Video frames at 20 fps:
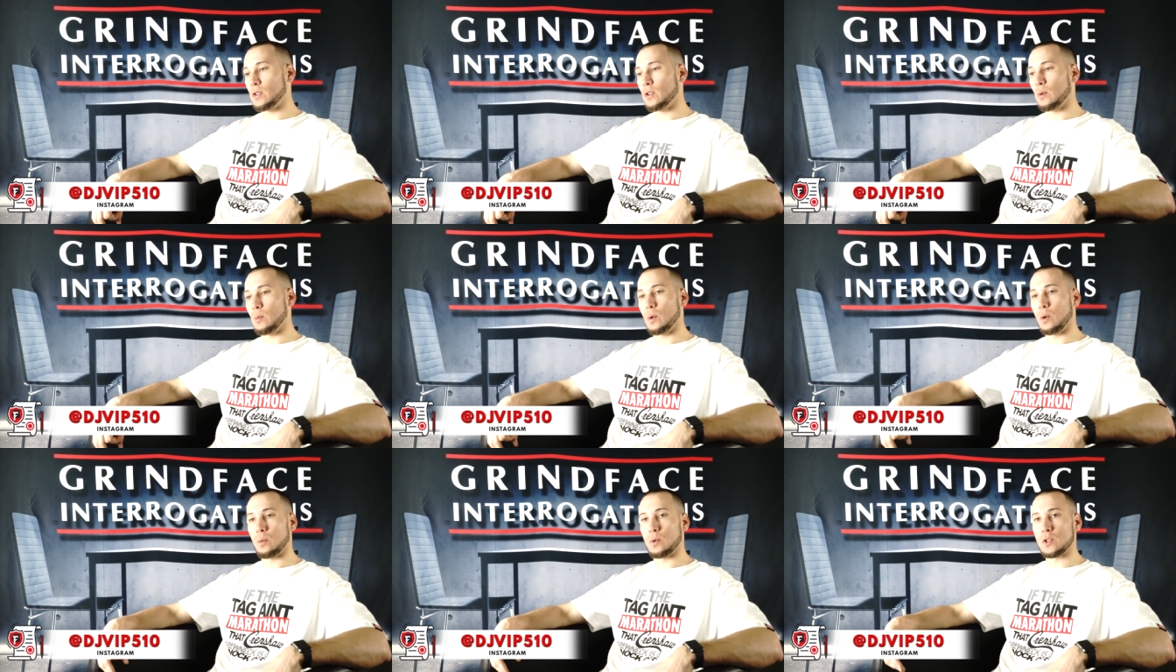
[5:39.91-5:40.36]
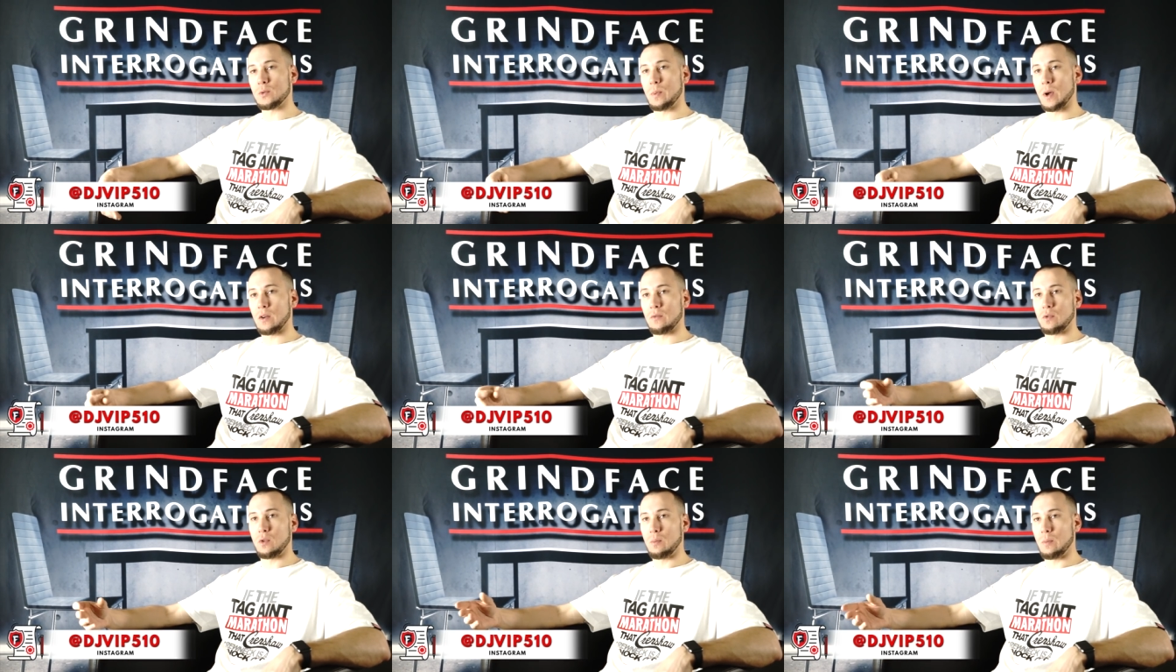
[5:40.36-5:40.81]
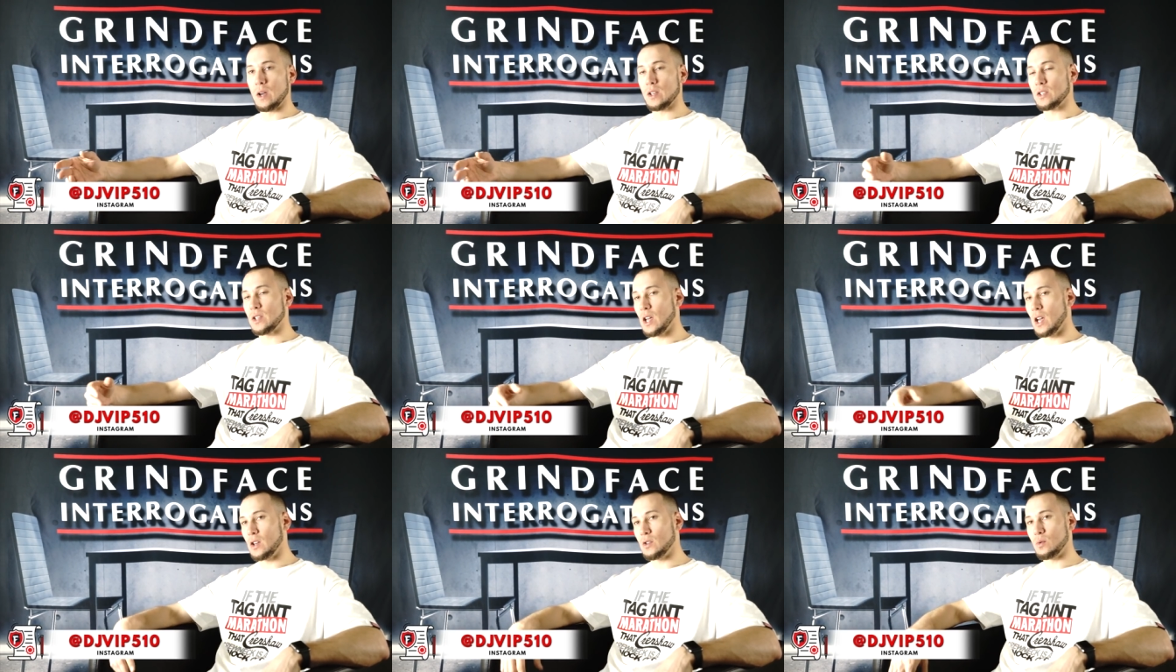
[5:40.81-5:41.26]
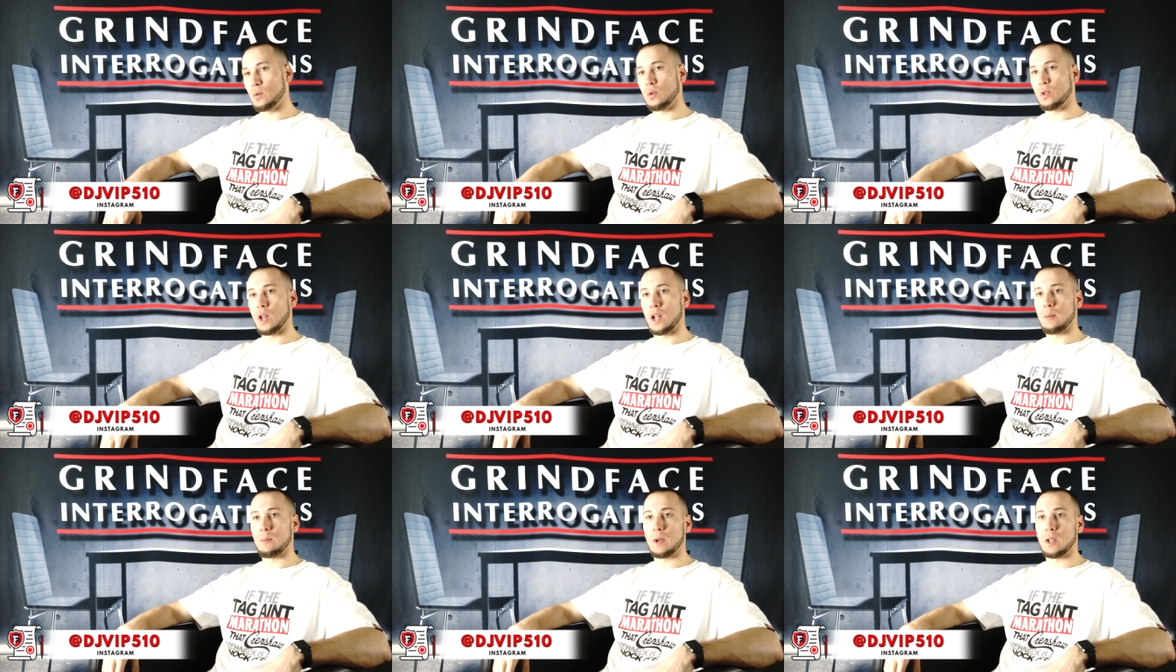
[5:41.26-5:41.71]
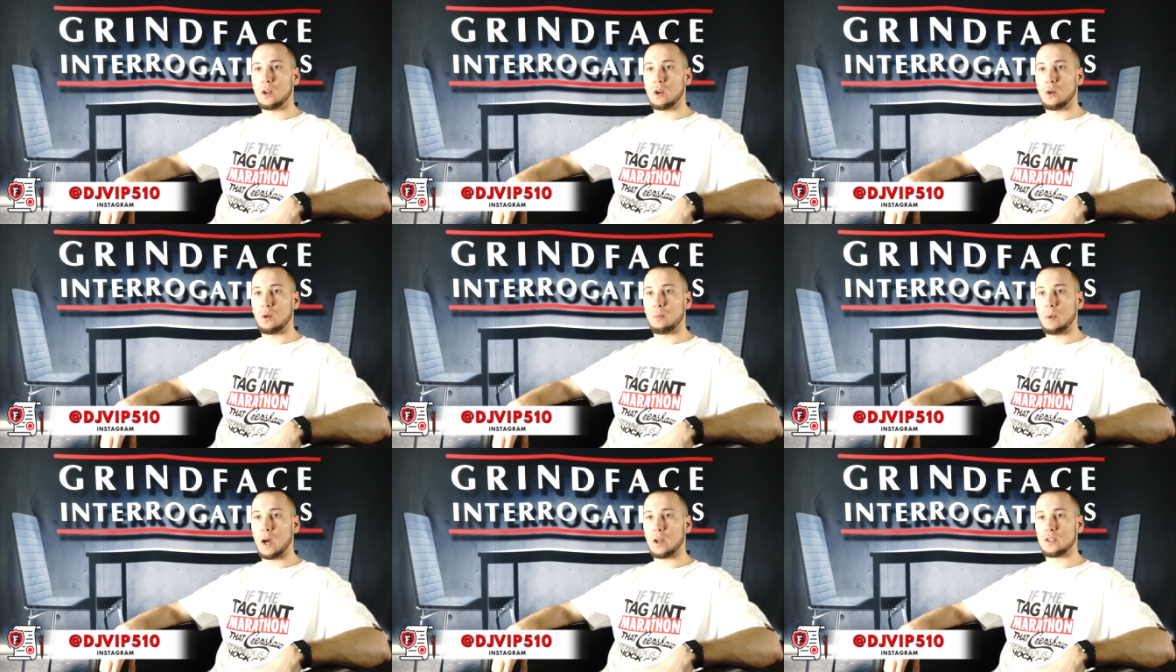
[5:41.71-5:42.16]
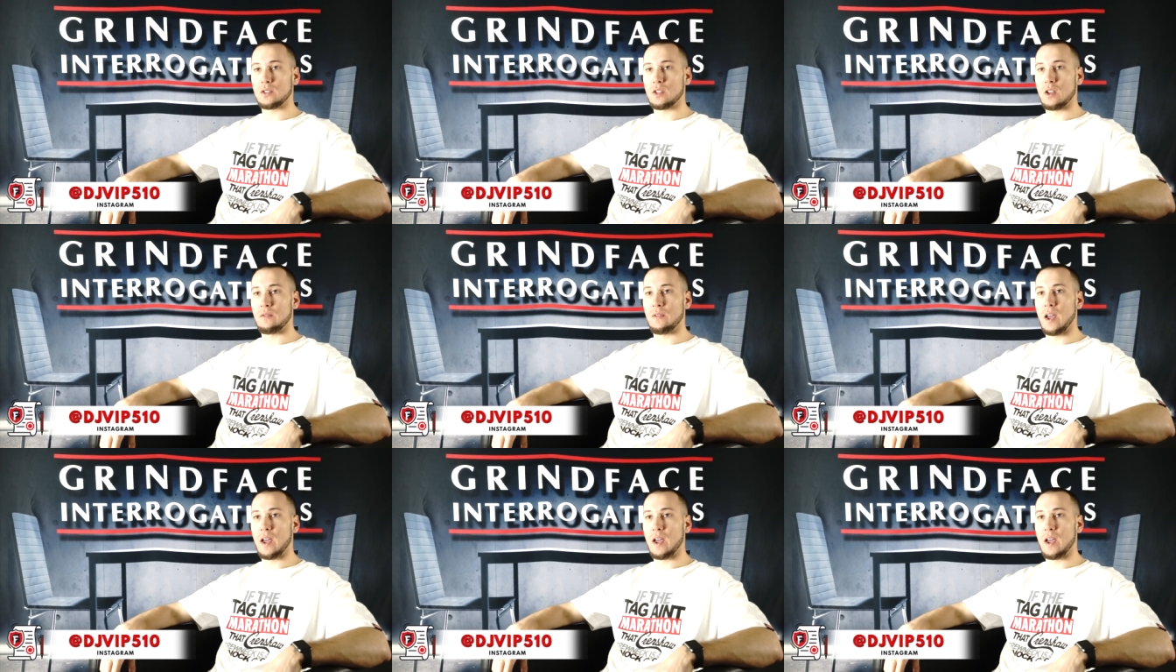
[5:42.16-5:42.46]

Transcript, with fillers: they're real respectful of my schedule, letting me know about stuff